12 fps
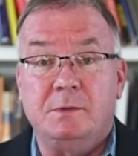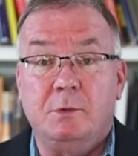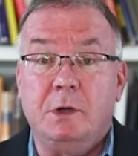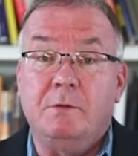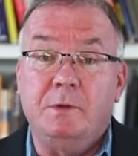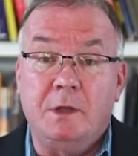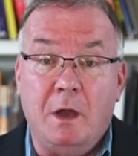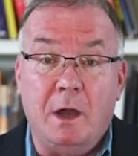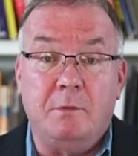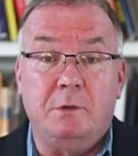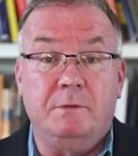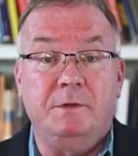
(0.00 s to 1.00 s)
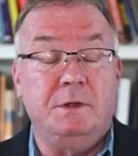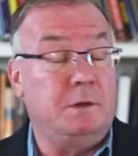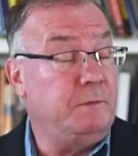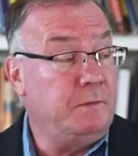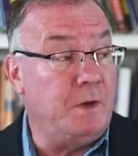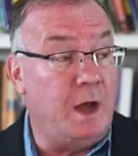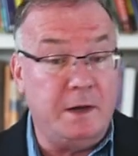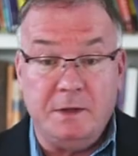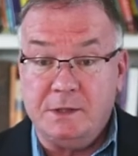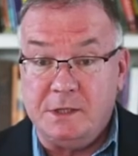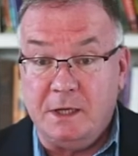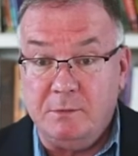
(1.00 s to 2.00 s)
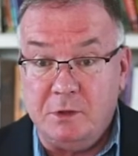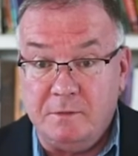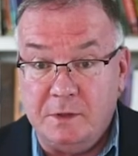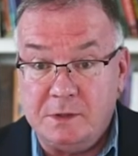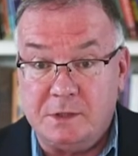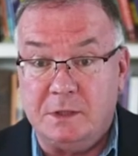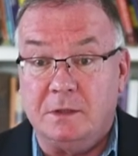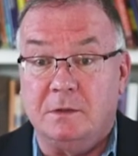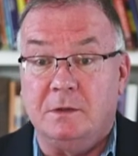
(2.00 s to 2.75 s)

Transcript: Where have we gone? What have we done? If we've gone to the same university,